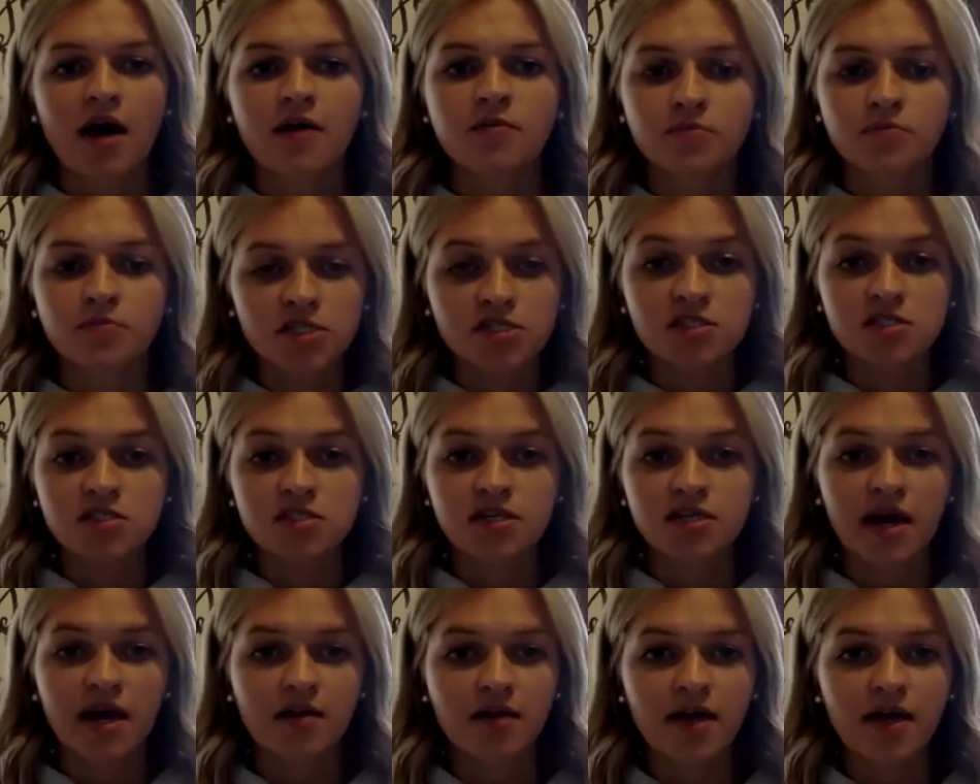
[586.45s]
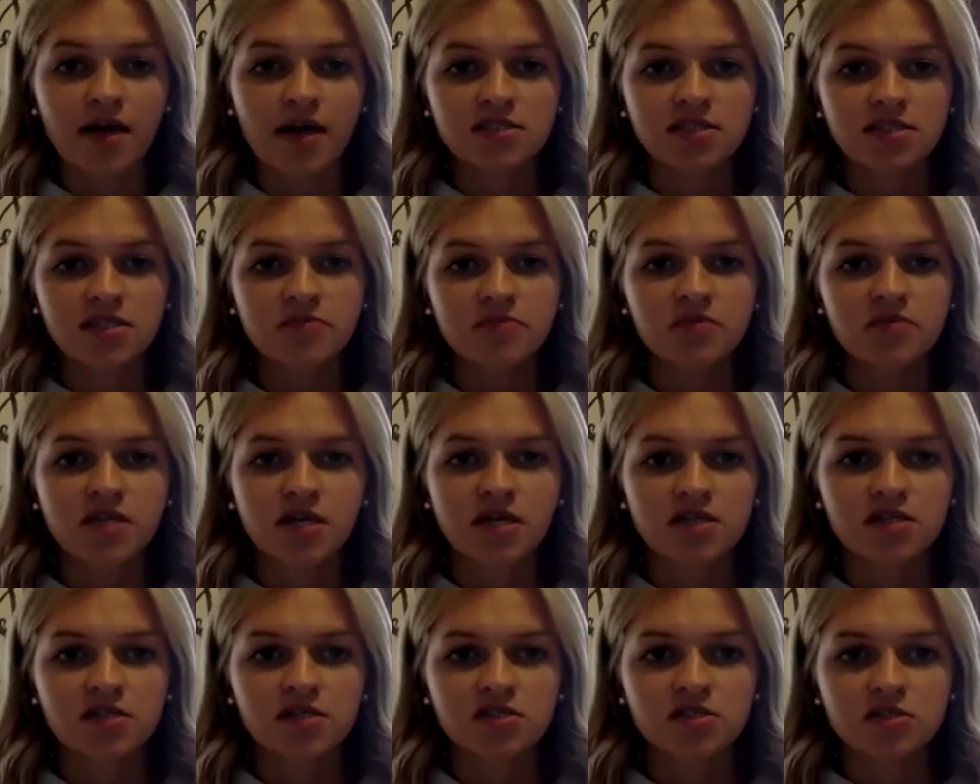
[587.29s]
personally, I liked it
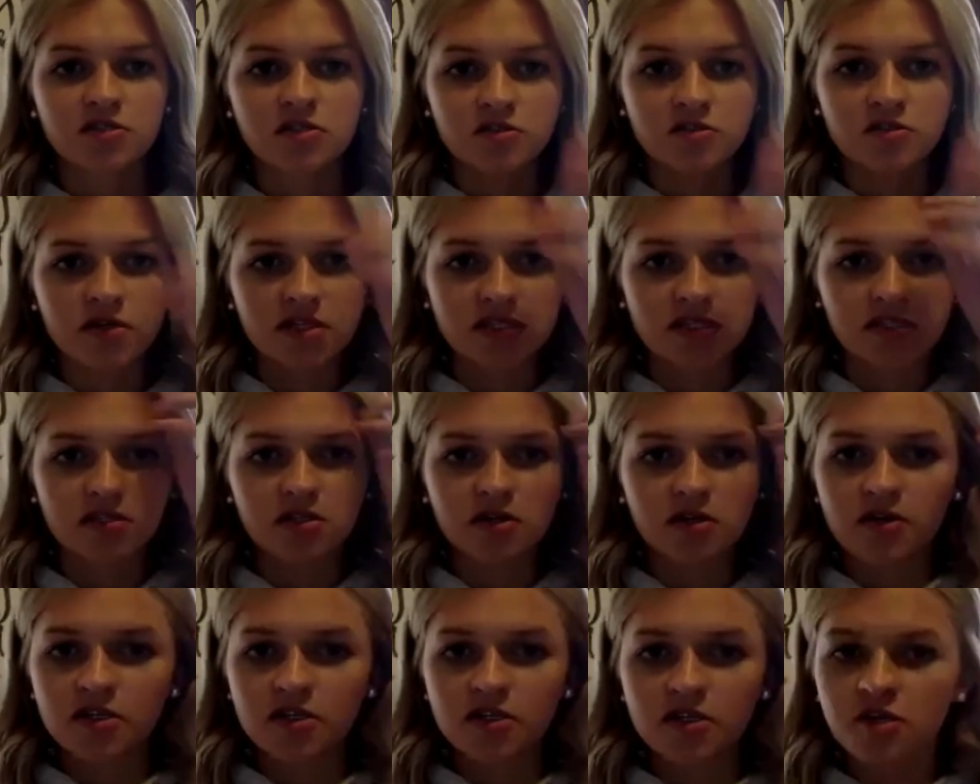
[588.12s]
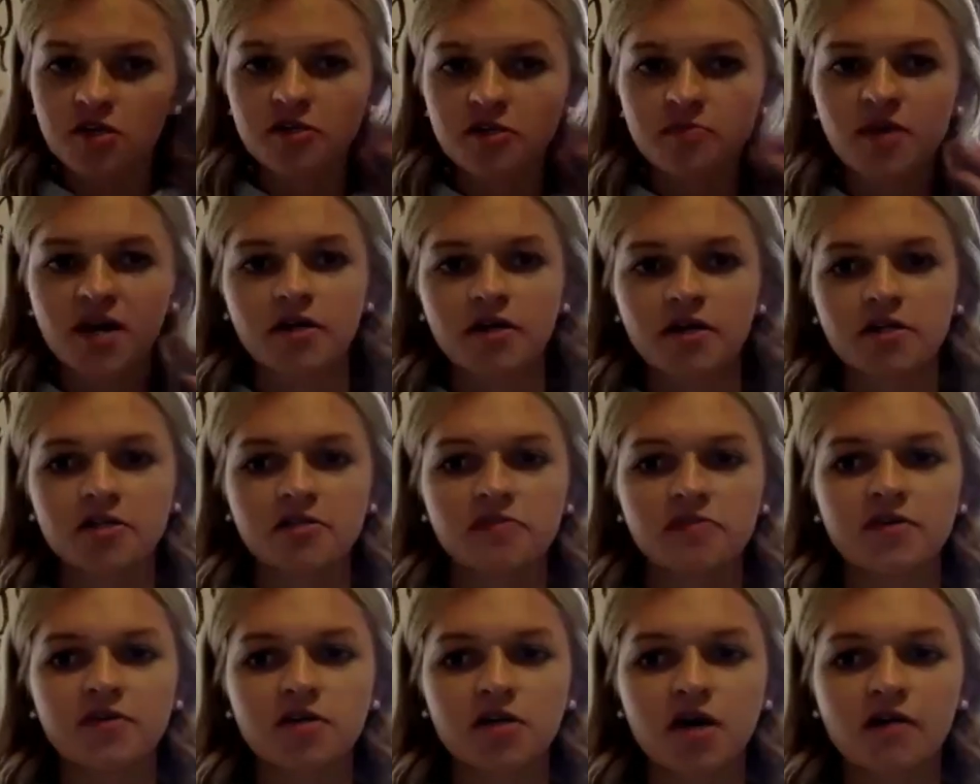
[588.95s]
because you get to know each other better, you
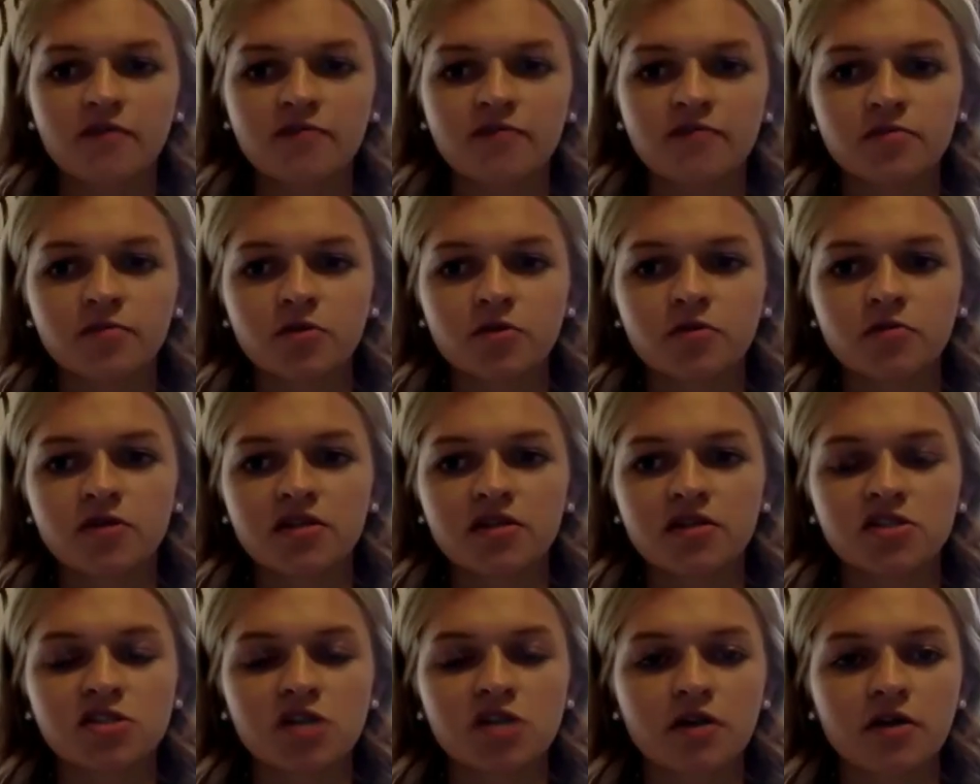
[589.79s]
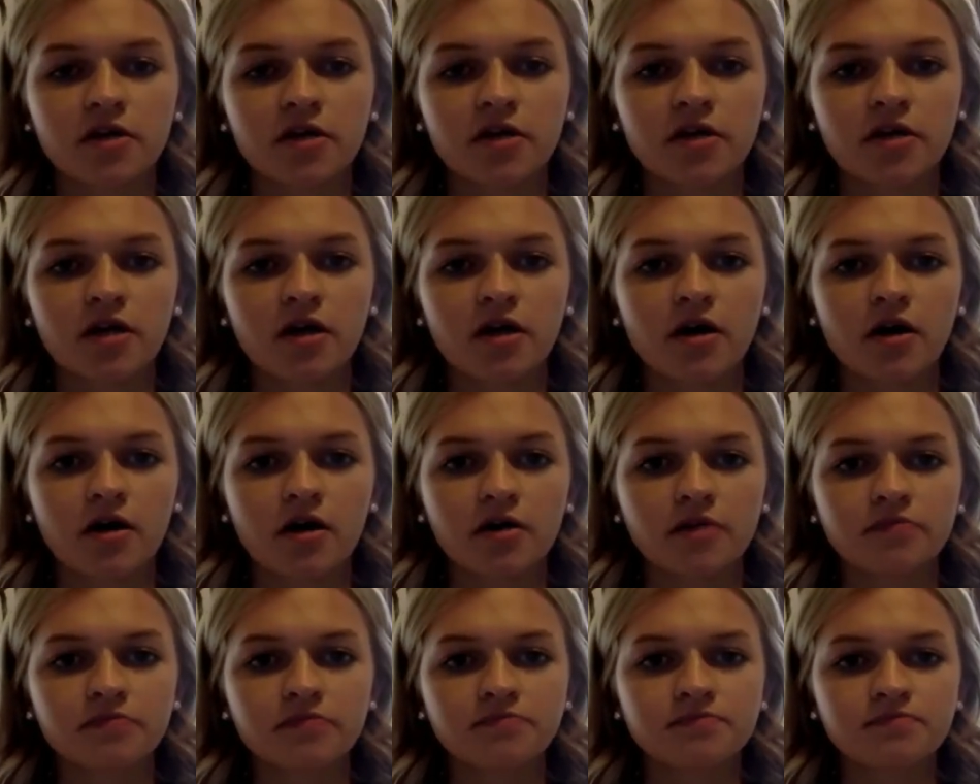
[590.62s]
feel comfortable with each other.
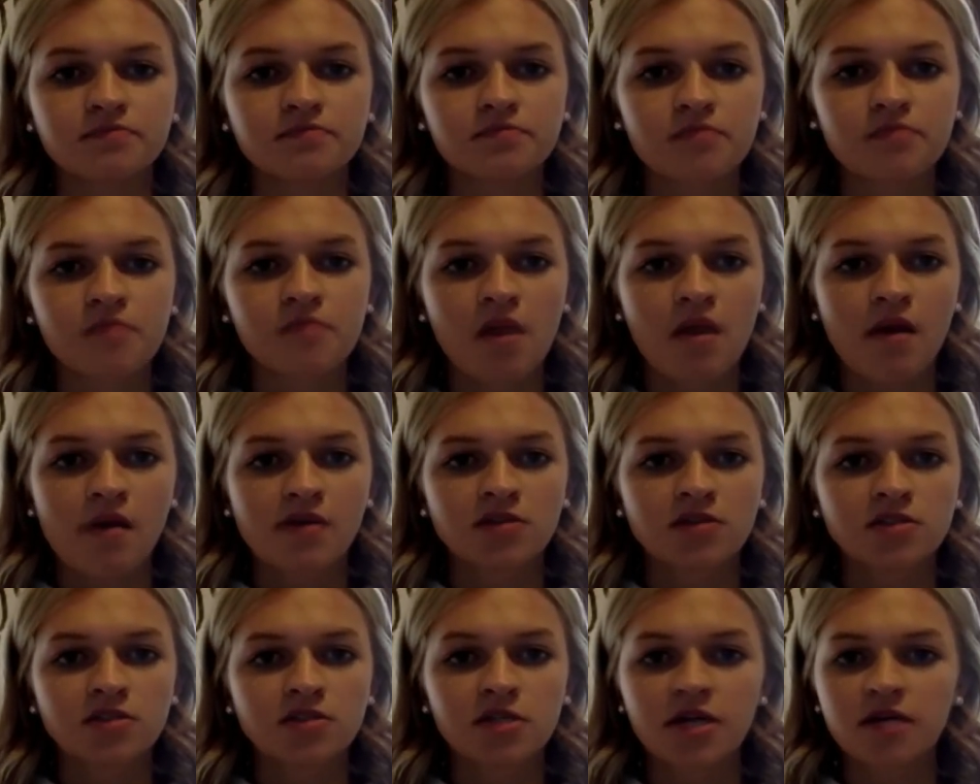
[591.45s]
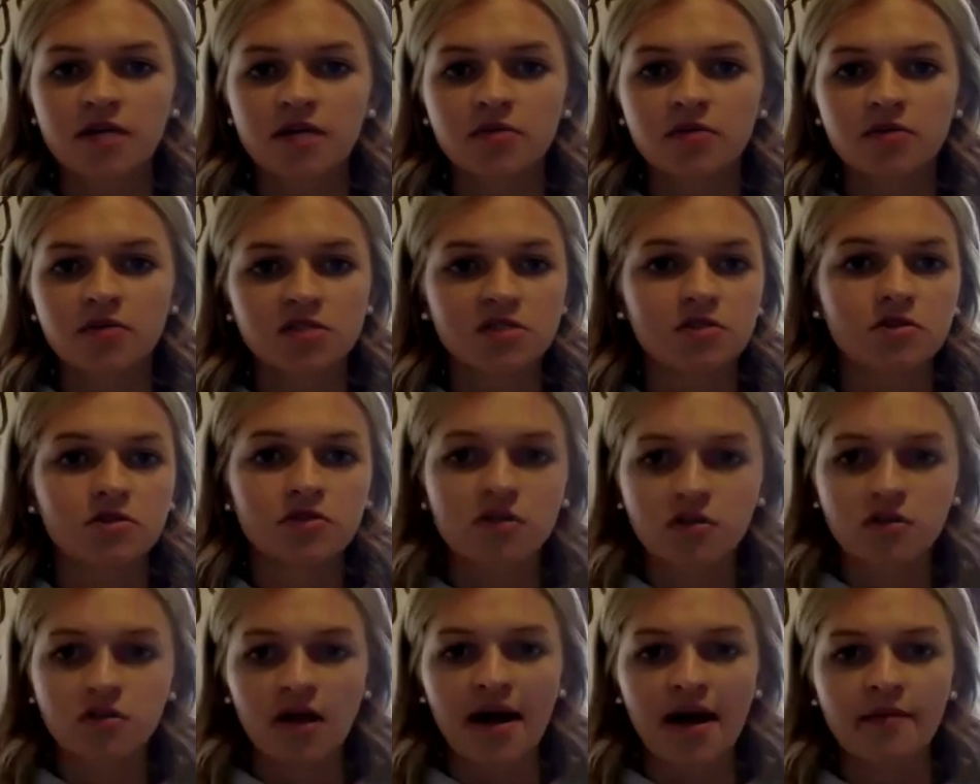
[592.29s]
Um, you're able to
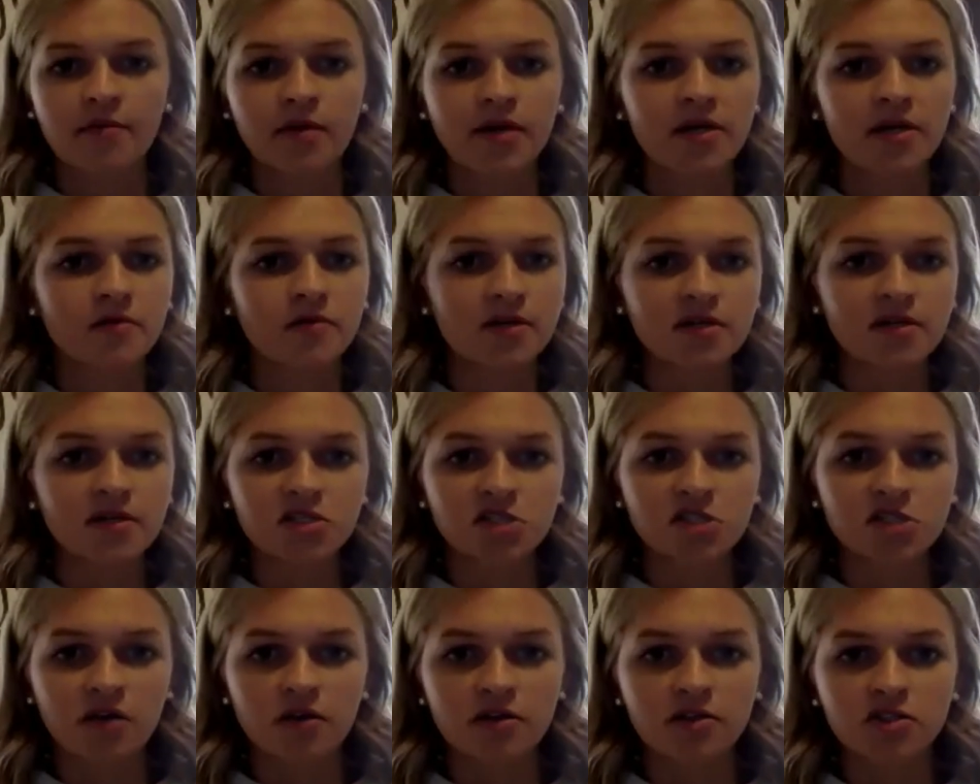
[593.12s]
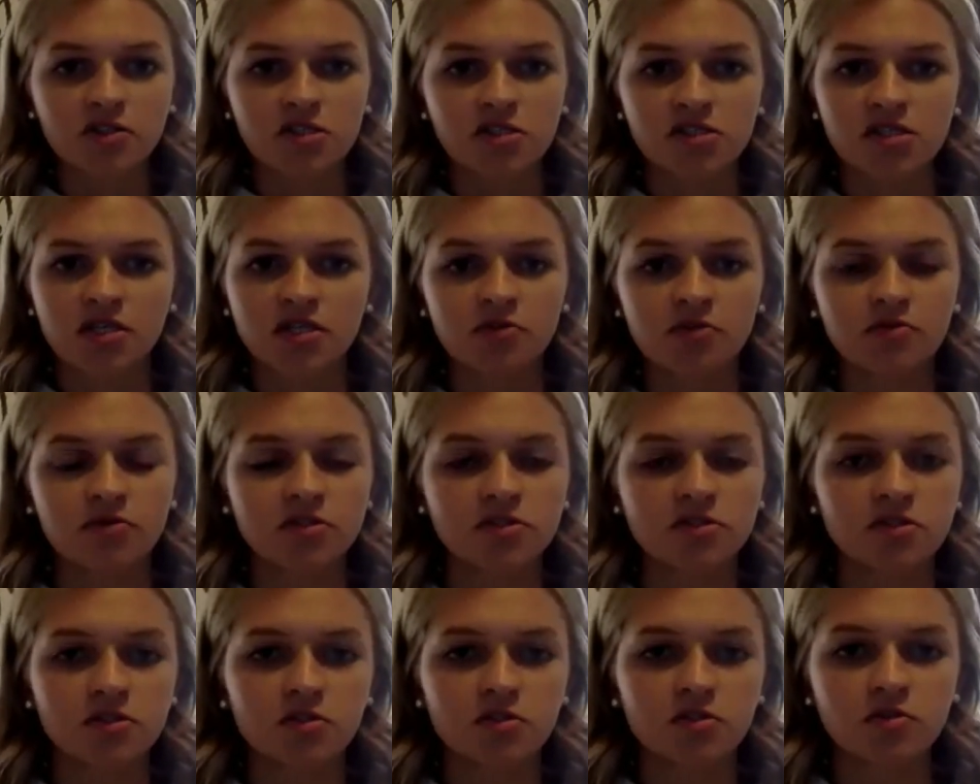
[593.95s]
collaborate with each other just like you would
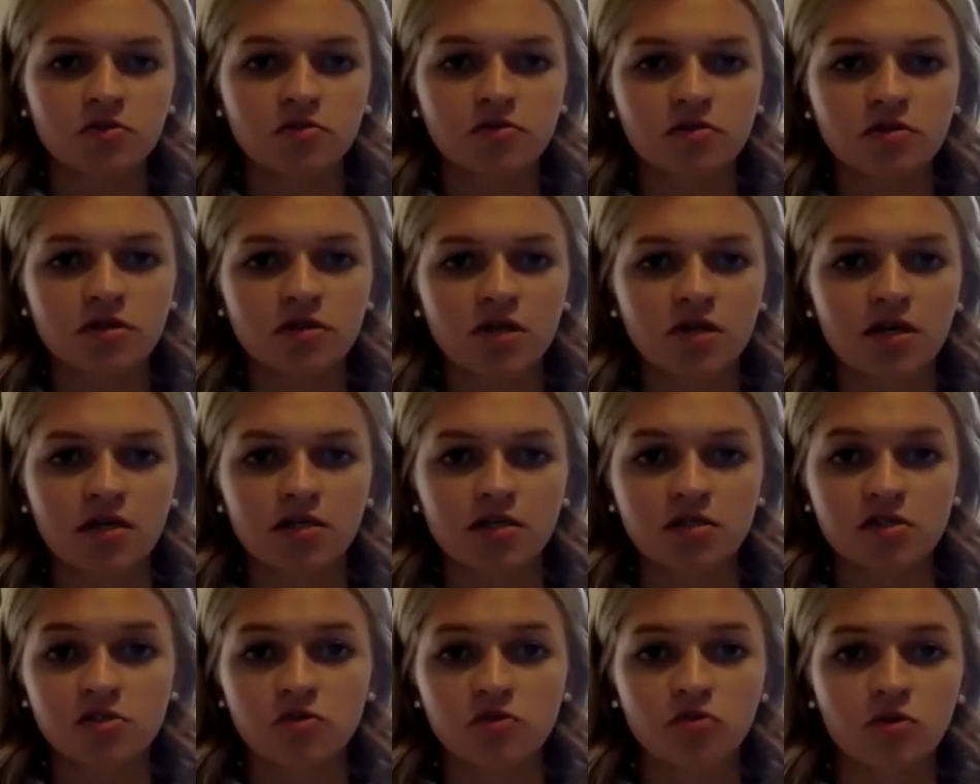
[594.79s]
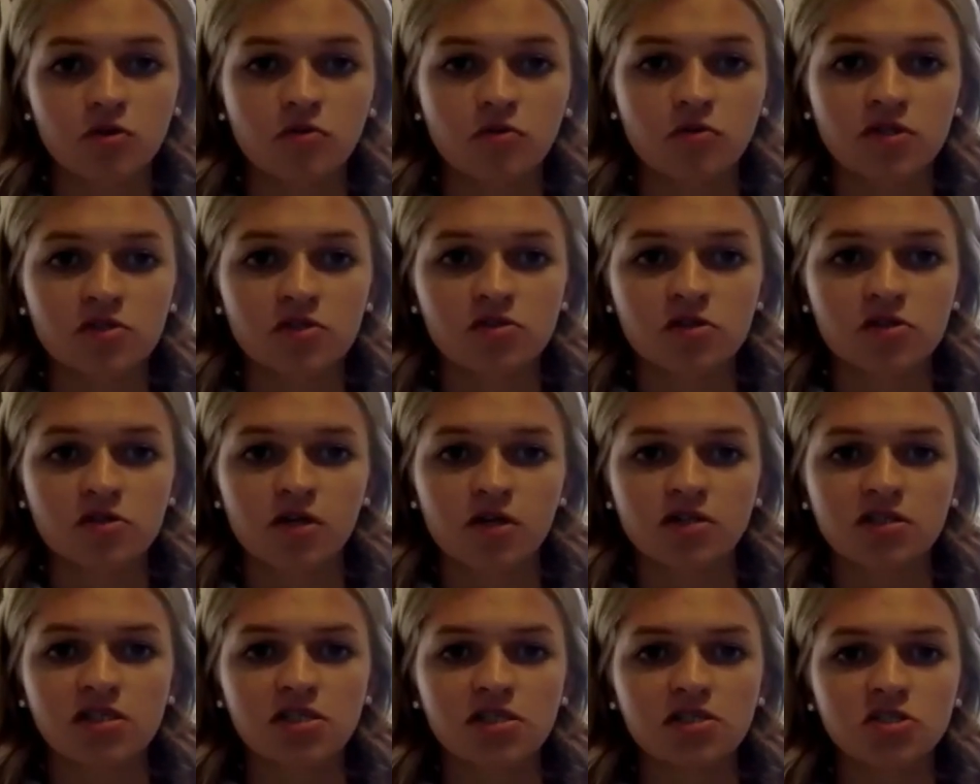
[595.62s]
do in a school when you
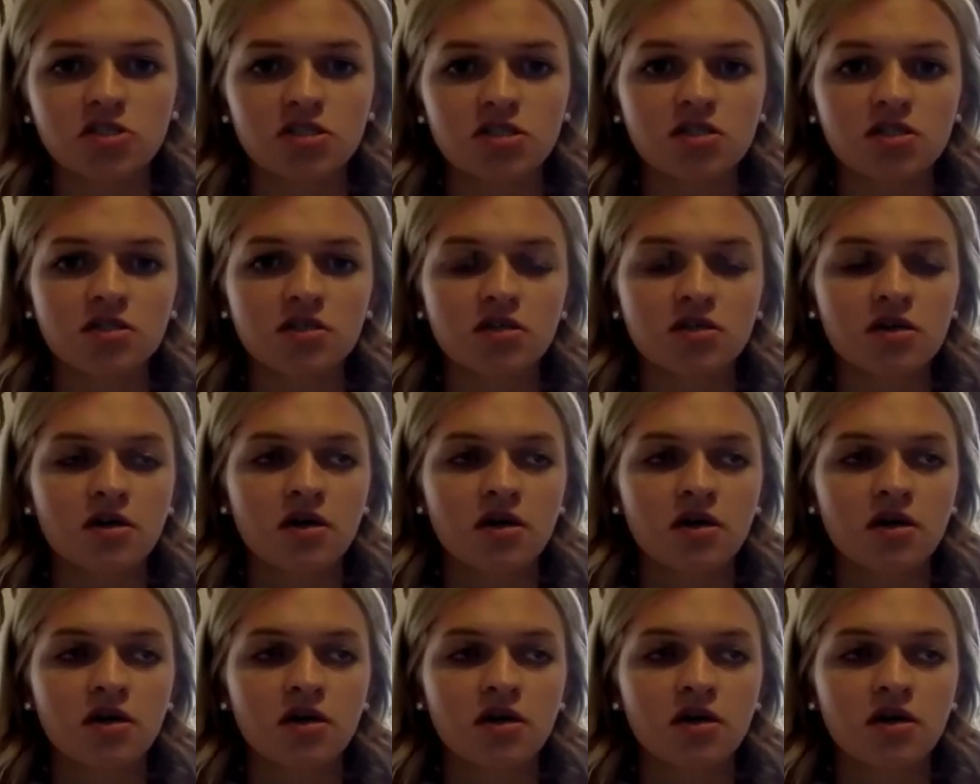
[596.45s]
start teaching.